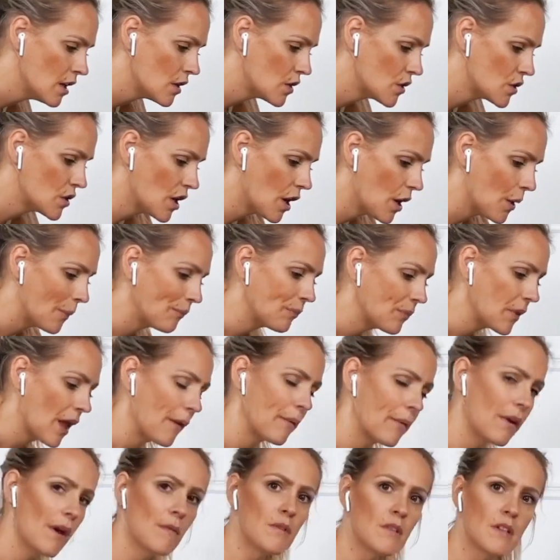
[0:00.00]
So
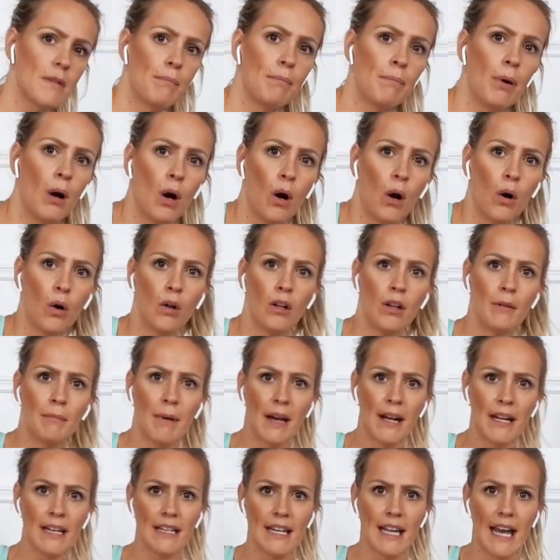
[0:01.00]
I'm going to pull
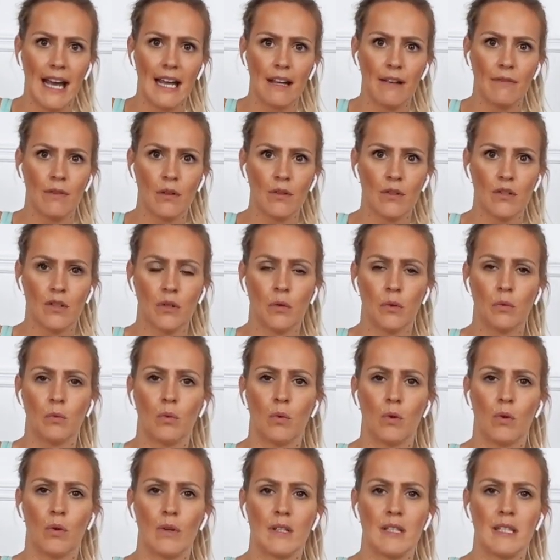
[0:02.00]
my navel
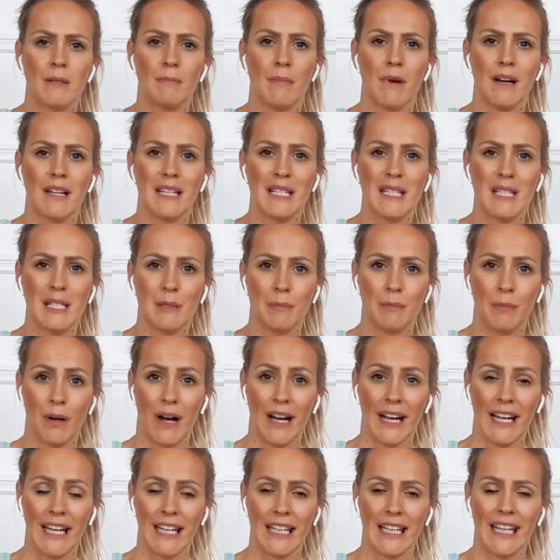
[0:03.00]
towards my
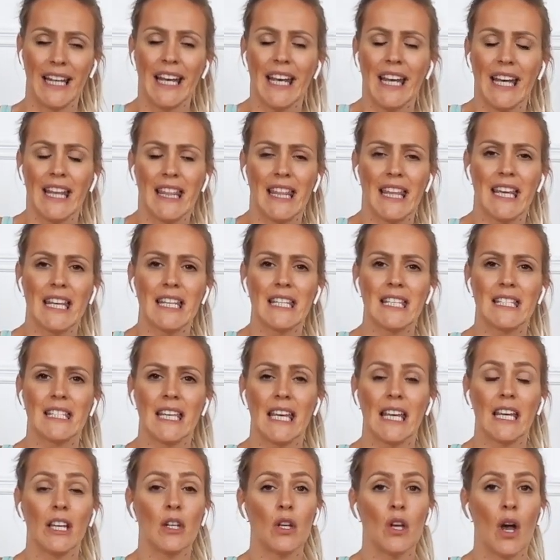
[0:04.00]
spine. This
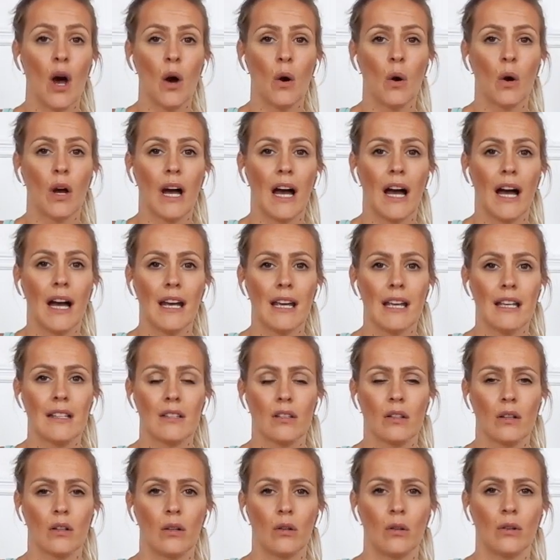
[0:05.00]
in yoga
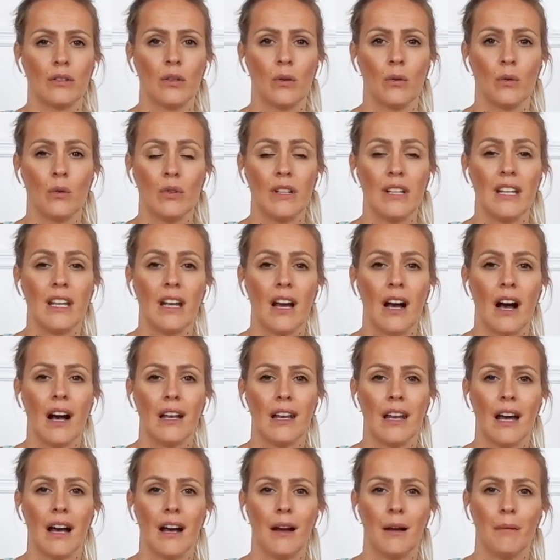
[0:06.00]
is called
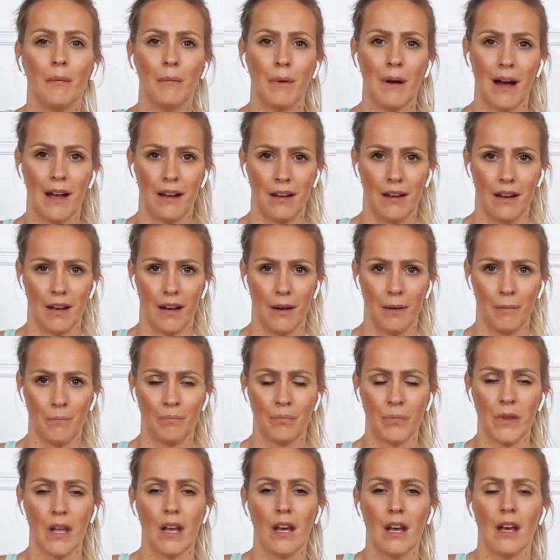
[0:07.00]
Uddiyana
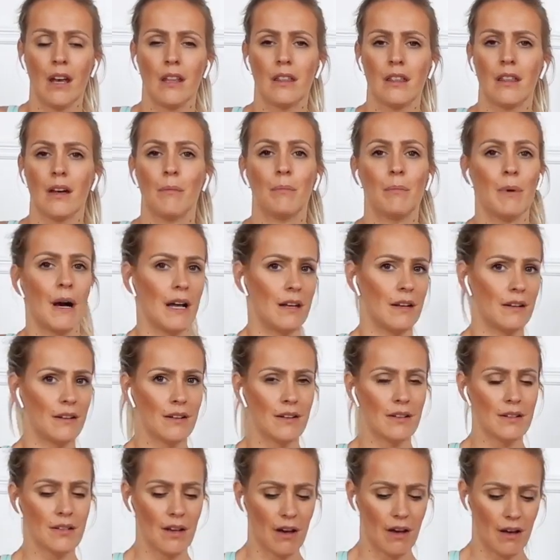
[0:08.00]
Bandha. The
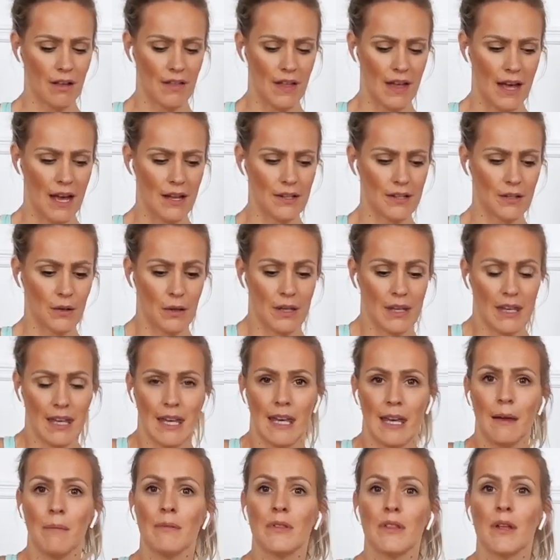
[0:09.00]
bandhas are there to
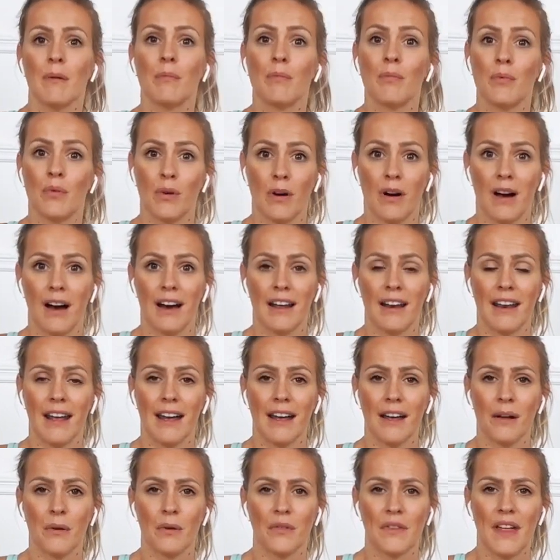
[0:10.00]
keep the
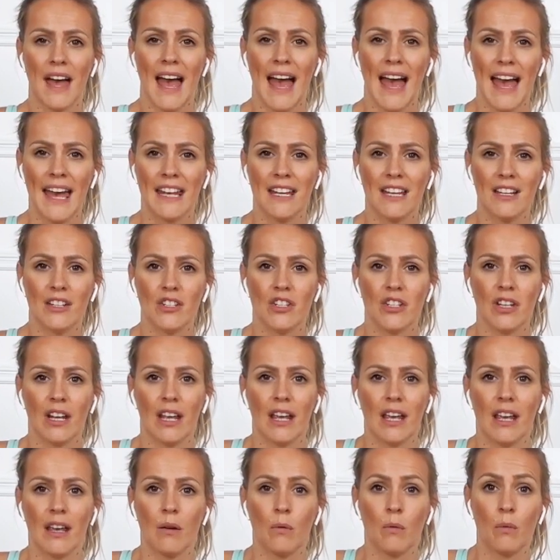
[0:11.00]
prana or the
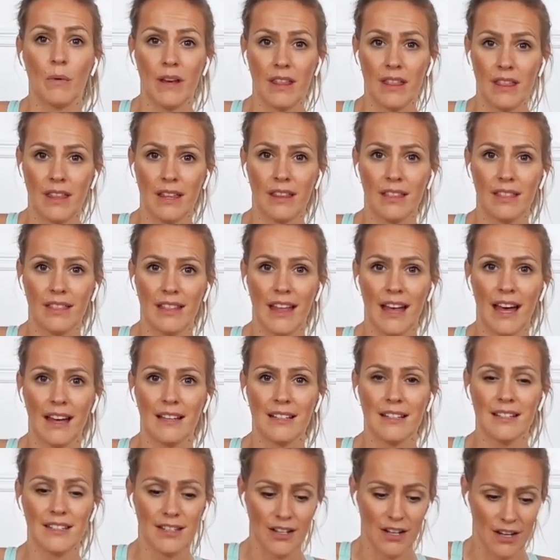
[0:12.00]
energy within
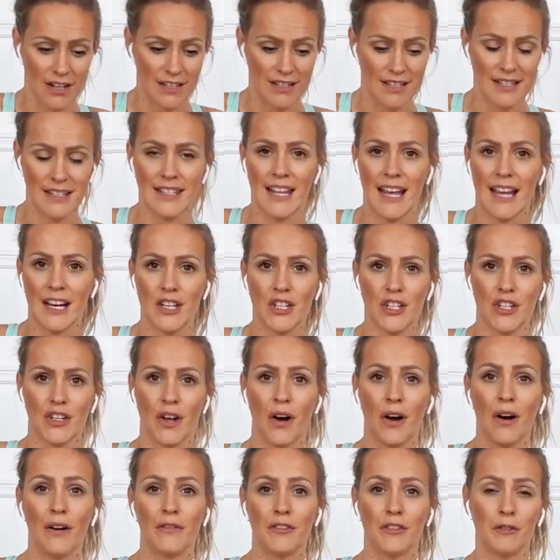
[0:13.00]
that certain section
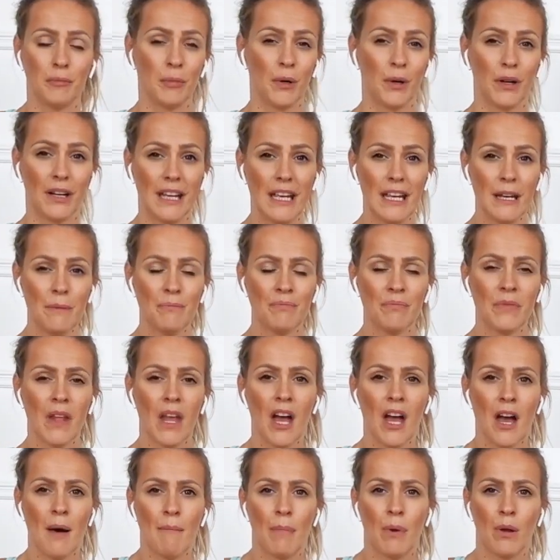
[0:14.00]
of the body,
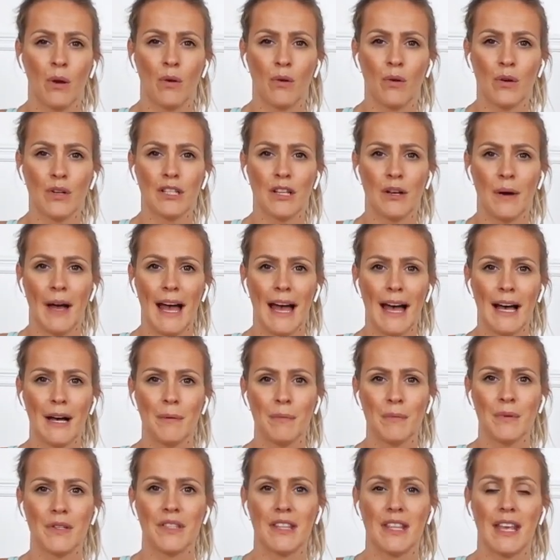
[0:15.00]
but also
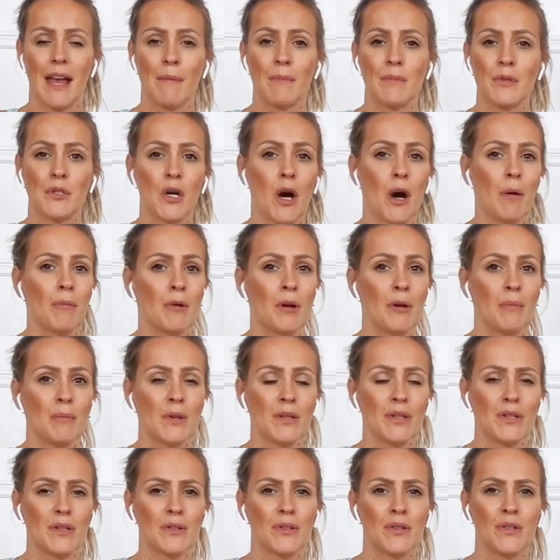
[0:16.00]
helps the abdominal
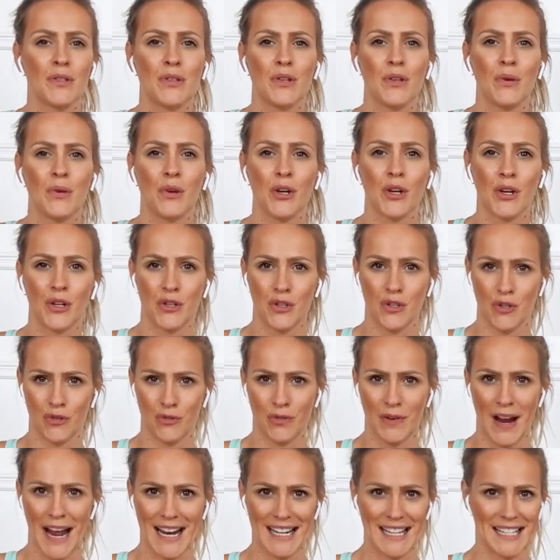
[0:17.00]
muscles to
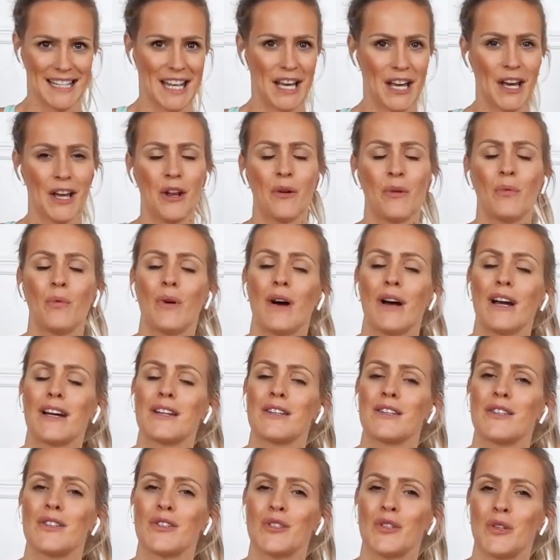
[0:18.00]
contract. They're going to
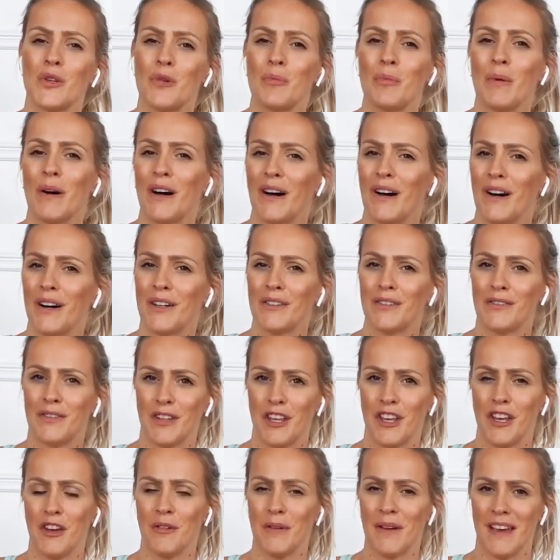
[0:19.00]
work super hard for
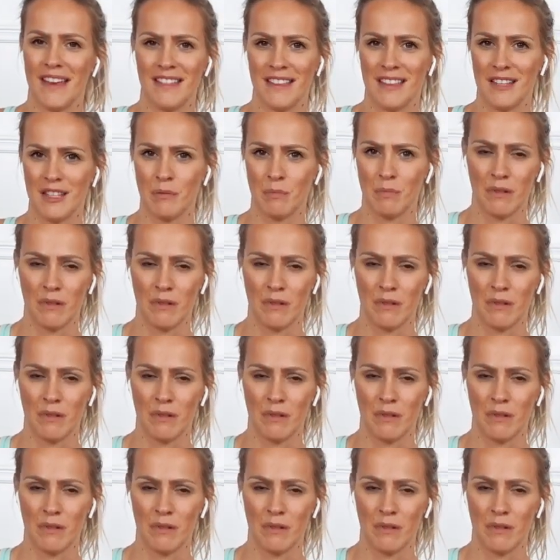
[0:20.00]
you in this